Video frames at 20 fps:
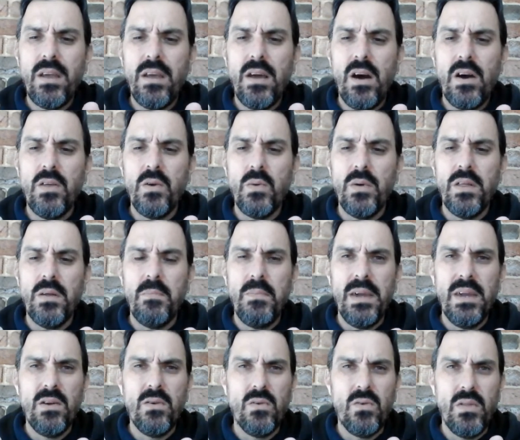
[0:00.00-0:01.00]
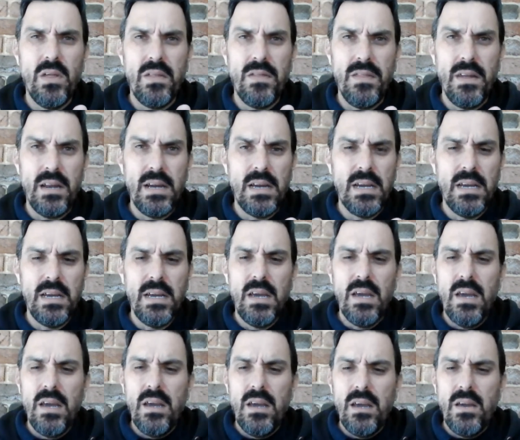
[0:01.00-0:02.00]
either they're bigger or they're thinner.
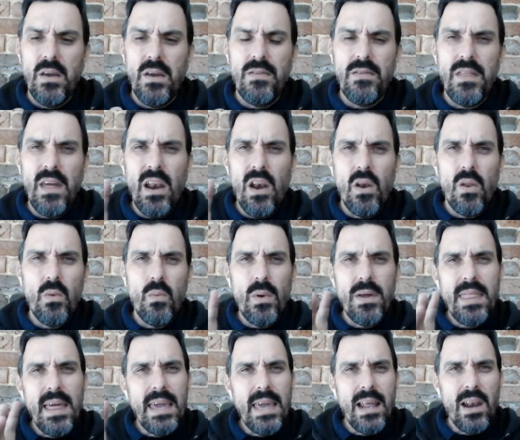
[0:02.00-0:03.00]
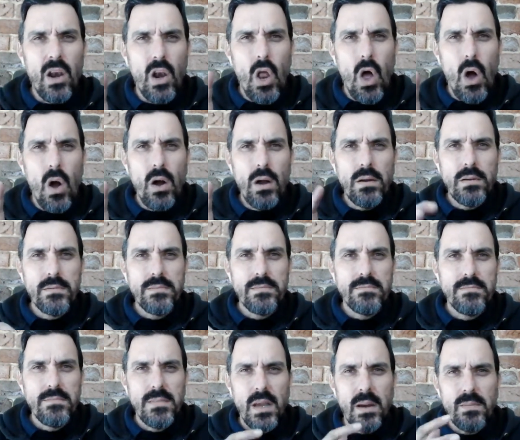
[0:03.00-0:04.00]
When they get long,
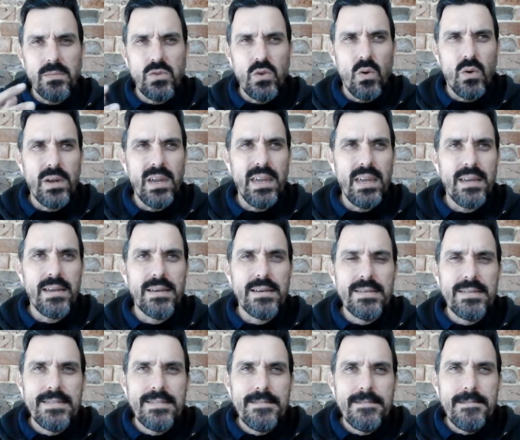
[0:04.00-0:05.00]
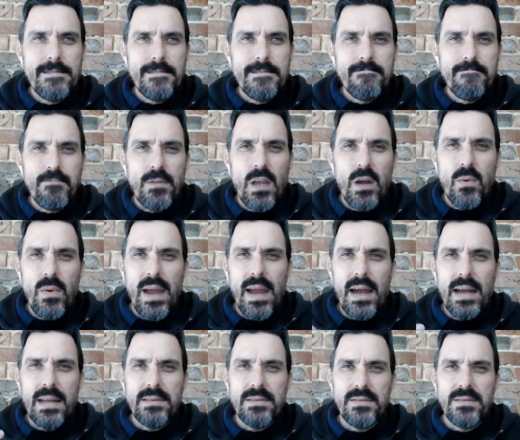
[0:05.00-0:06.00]
I'm talking
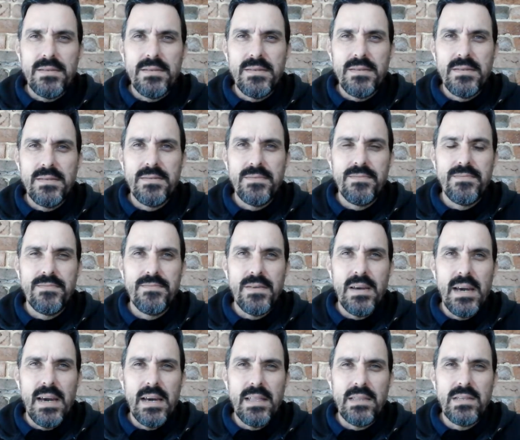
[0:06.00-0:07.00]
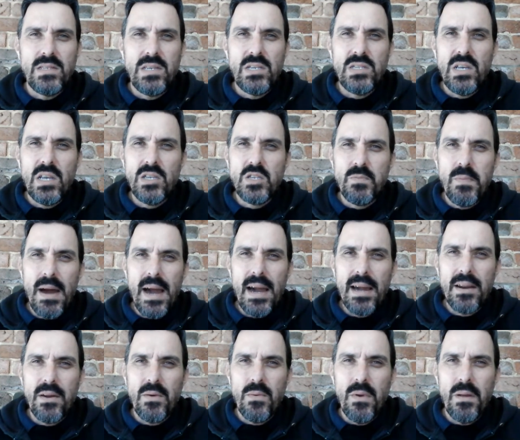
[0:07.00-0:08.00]
around the 6-inch
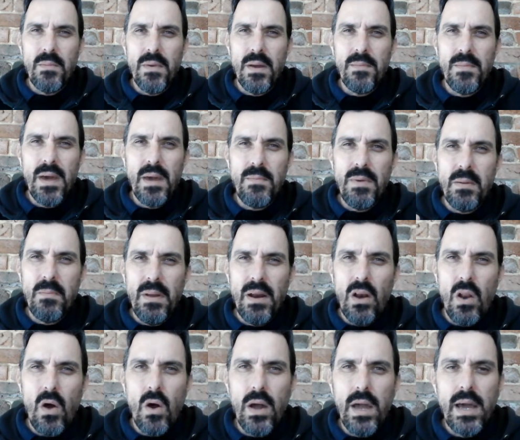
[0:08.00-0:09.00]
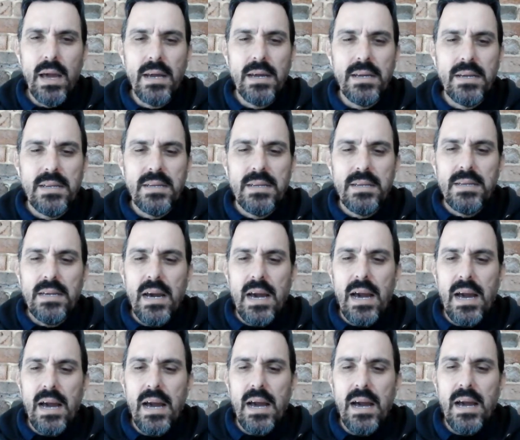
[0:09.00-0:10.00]
mark, and around maybe a bit longer,
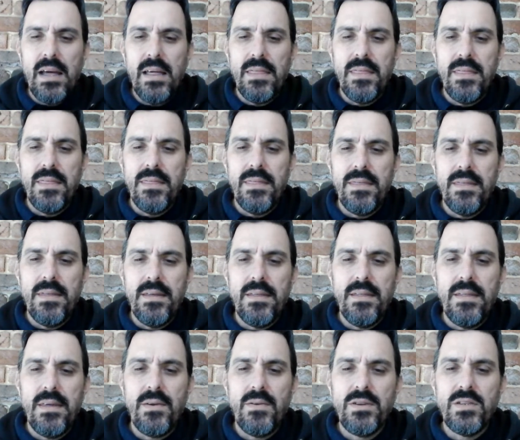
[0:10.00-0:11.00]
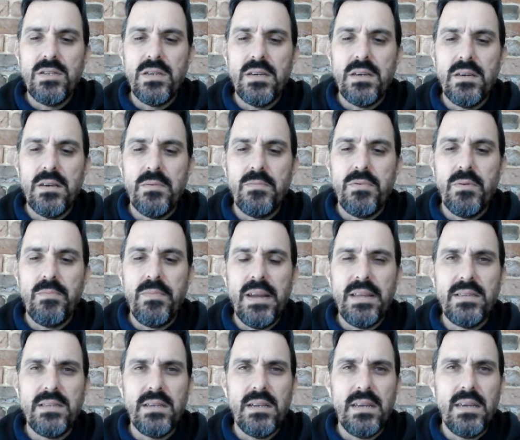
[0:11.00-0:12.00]
there is a
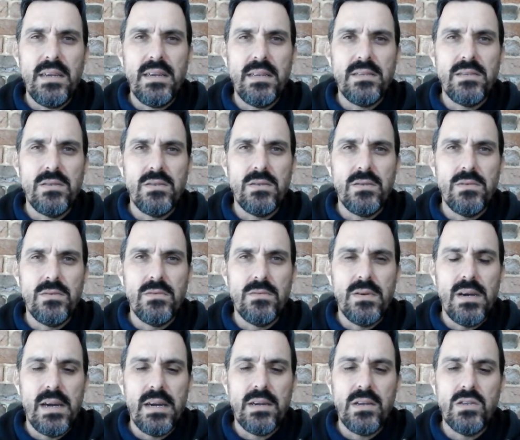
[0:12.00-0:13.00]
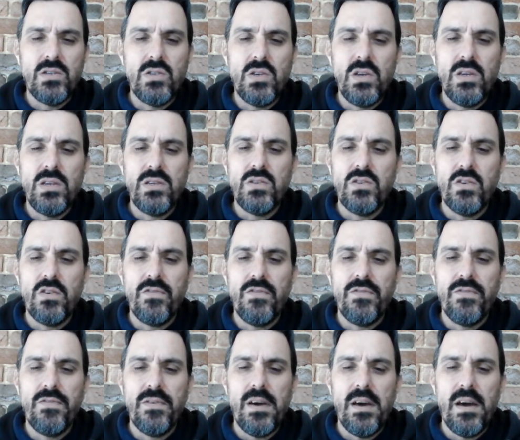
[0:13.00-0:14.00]
propensity to concern
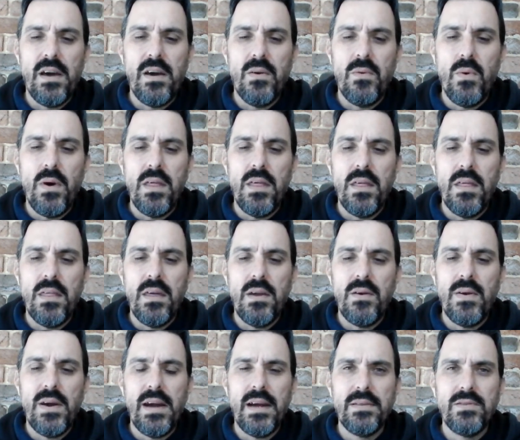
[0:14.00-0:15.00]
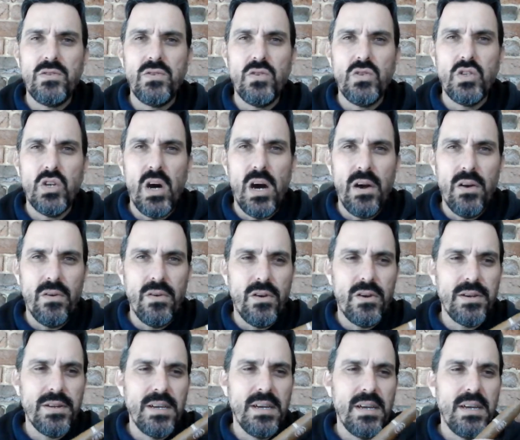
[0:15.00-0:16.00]
yourself whether they're too tight or
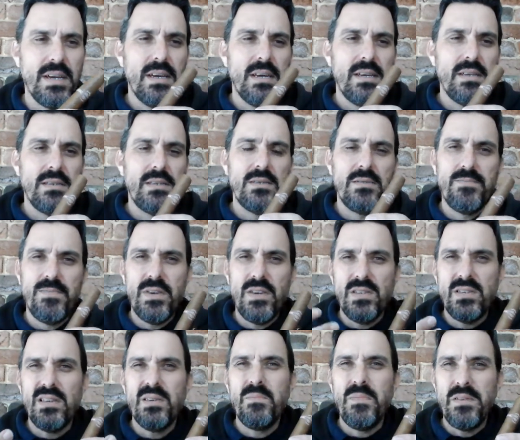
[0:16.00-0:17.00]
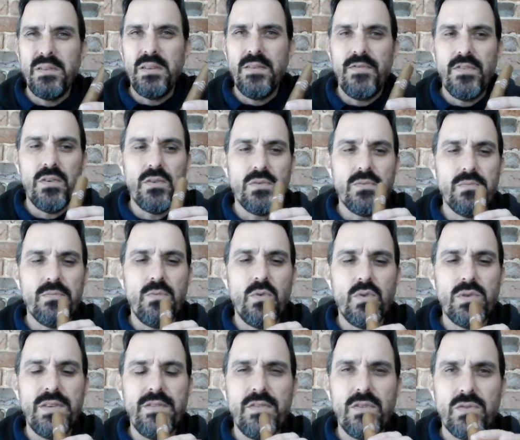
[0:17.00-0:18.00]
not, just because they're a bit
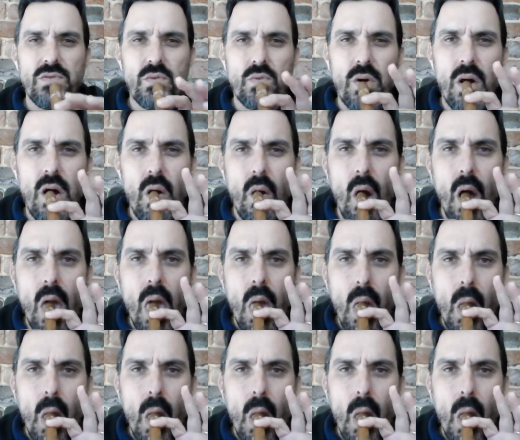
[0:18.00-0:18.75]
more difficult to roll.